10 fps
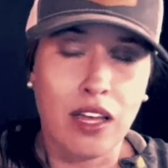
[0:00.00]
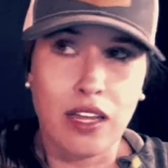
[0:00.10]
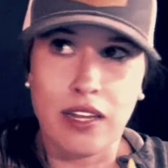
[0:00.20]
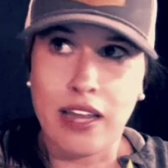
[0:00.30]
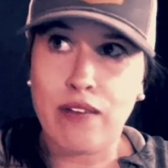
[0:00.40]

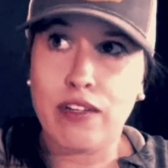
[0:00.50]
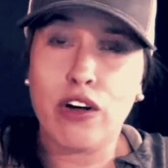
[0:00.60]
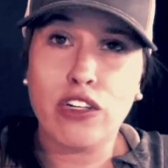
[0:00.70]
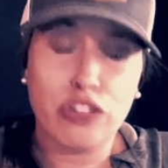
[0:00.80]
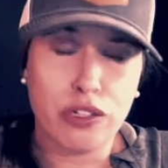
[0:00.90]
Now, in all
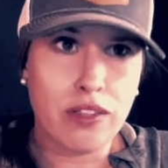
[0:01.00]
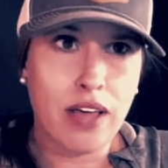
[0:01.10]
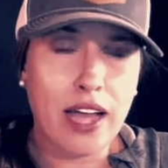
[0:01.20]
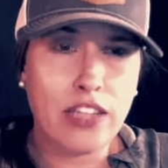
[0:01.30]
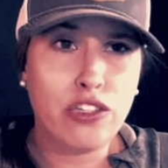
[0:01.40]
truth,
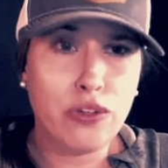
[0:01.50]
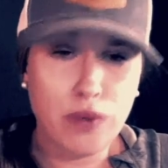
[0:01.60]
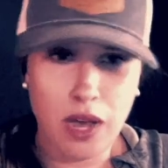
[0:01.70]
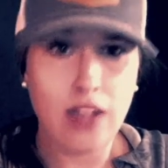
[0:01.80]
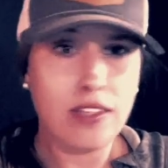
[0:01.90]
I do
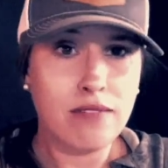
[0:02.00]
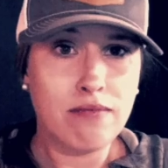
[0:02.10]
not